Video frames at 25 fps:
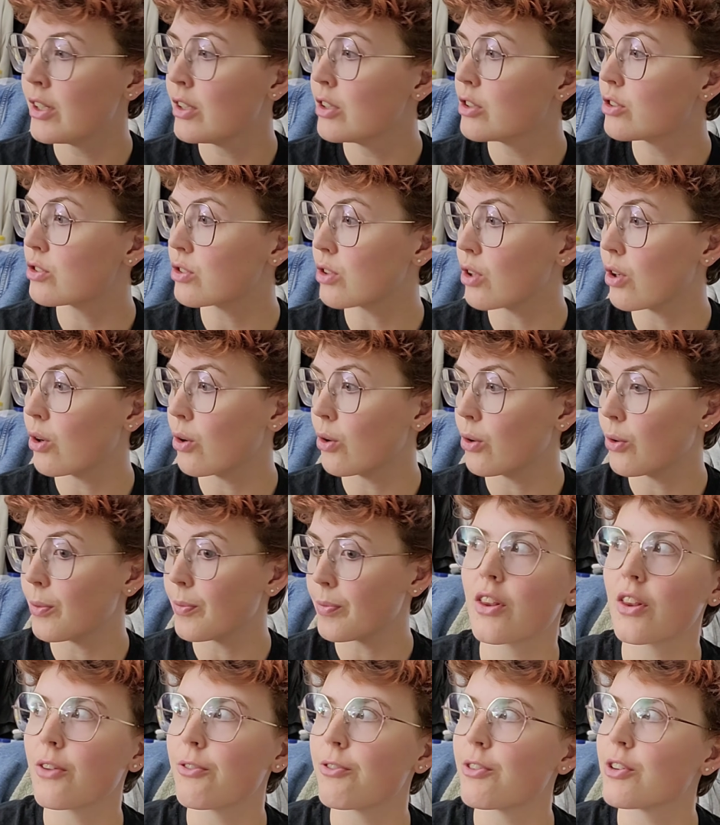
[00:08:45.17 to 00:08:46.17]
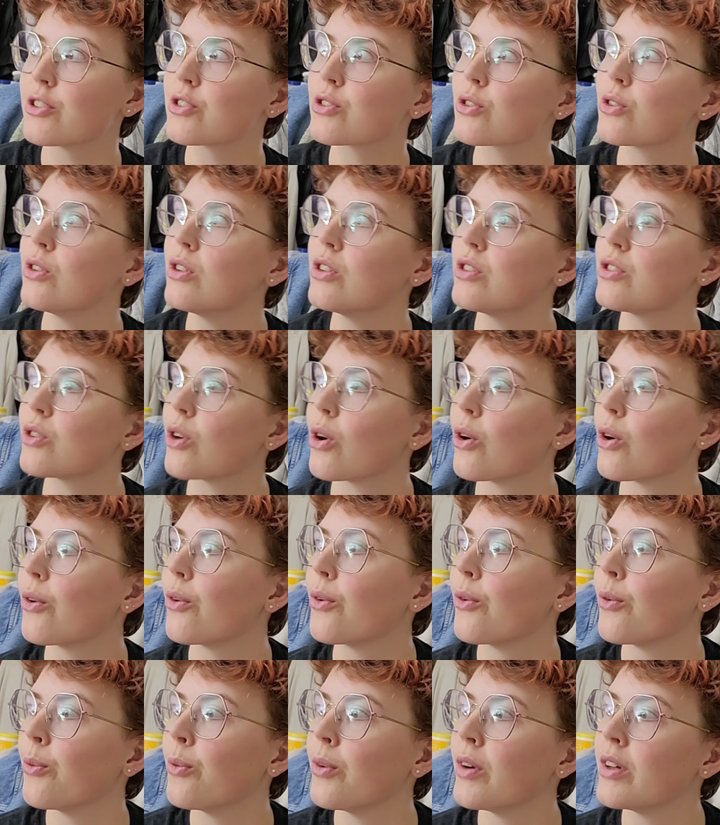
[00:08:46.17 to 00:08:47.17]
So the first goal
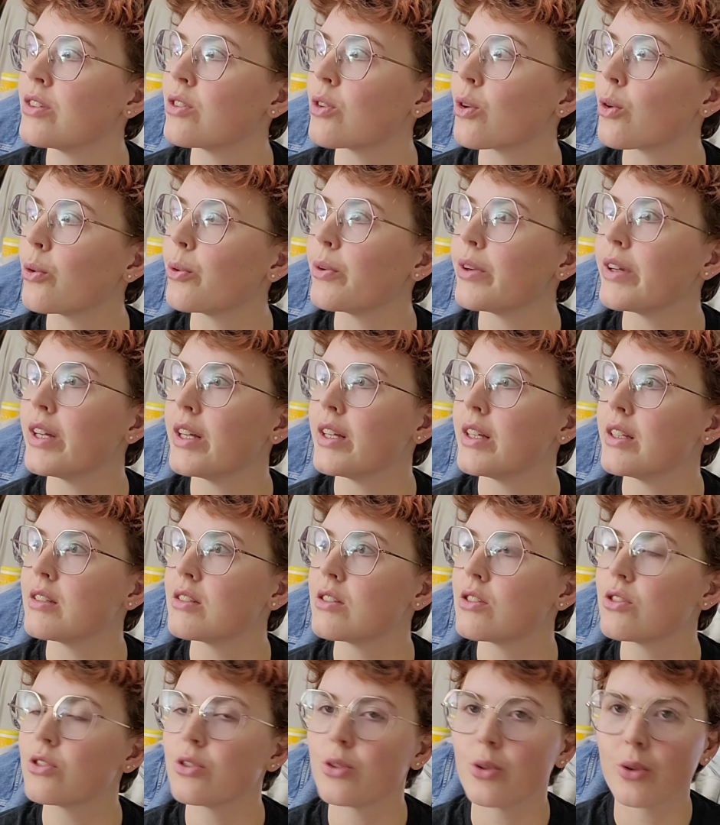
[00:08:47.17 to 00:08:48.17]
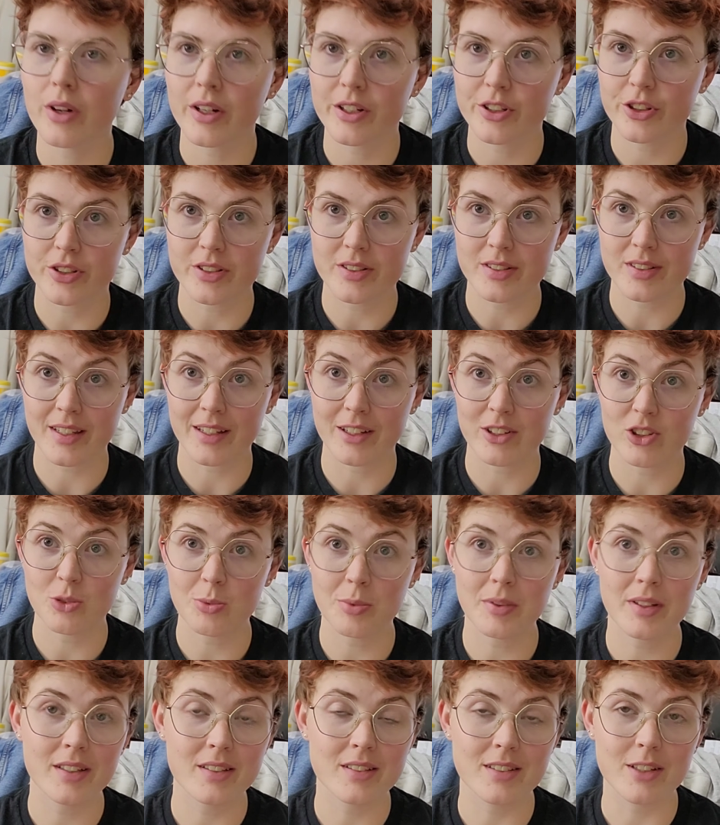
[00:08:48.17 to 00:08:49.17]
was always 200 sales,
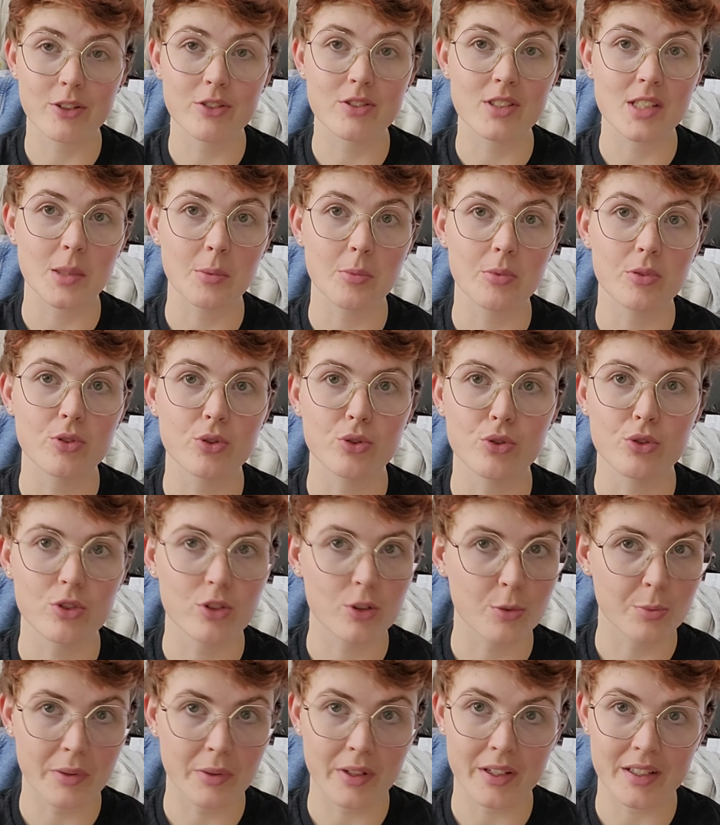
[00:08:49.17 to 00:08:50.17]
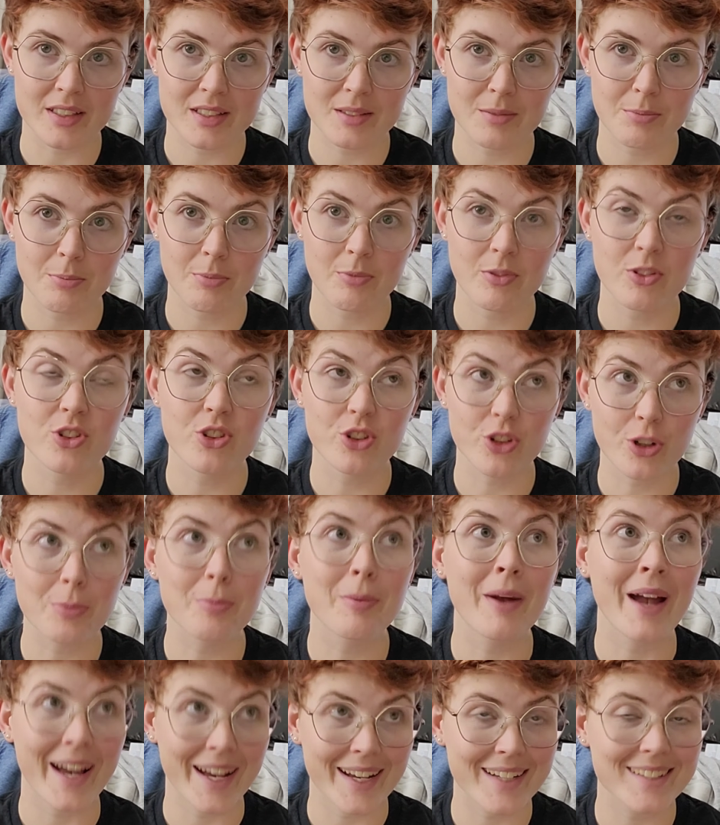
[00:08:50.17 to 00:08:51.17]
because I was able to
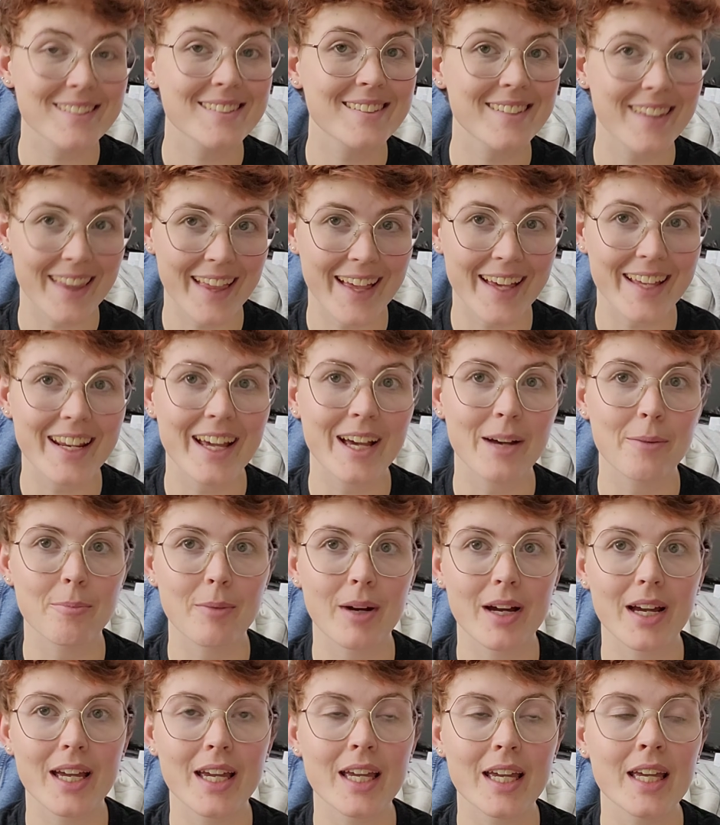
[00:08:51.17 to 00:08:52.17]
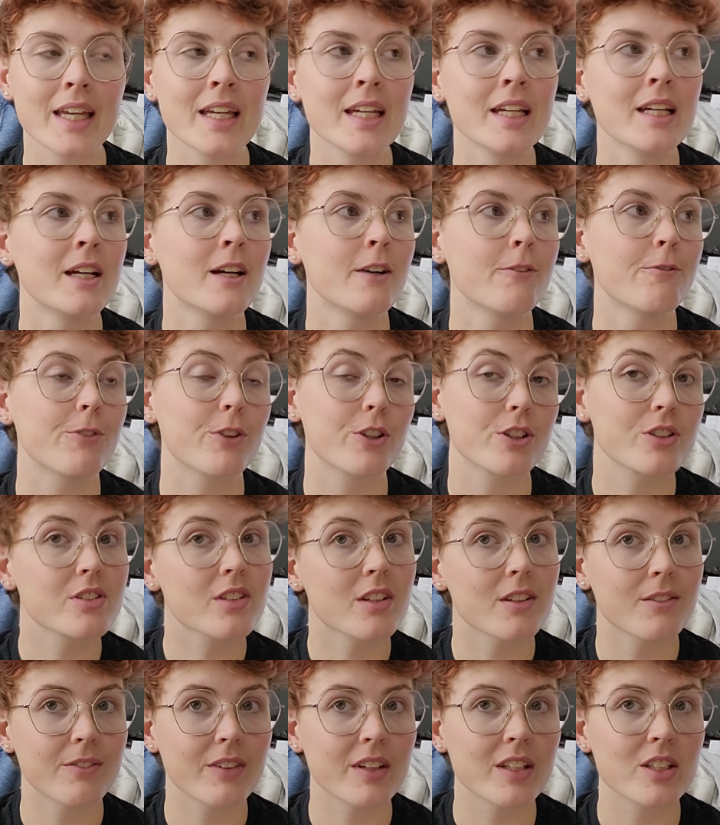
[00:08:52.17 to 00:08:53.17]
surpass that at my first
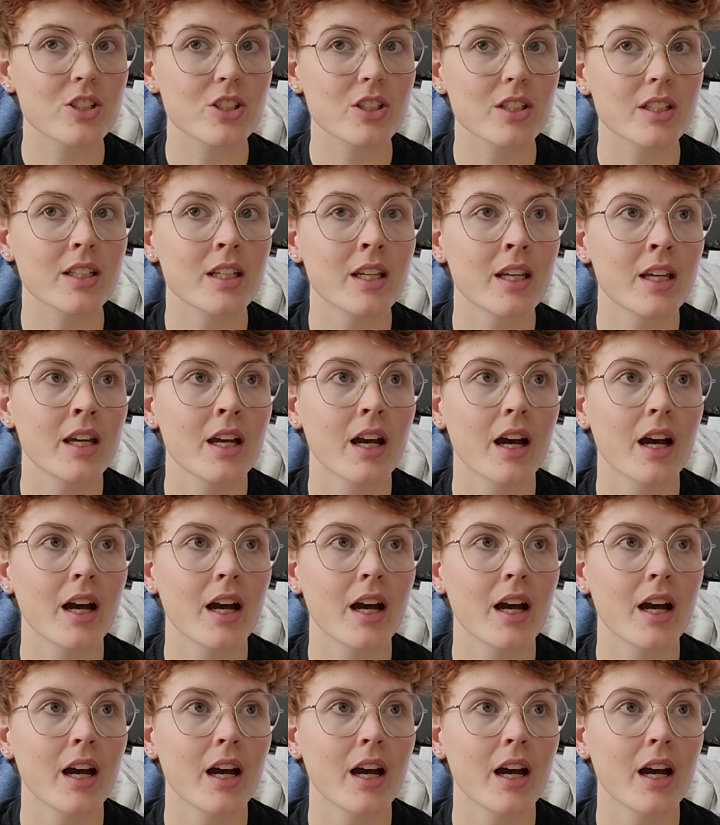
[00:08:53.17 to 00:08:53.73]
convention.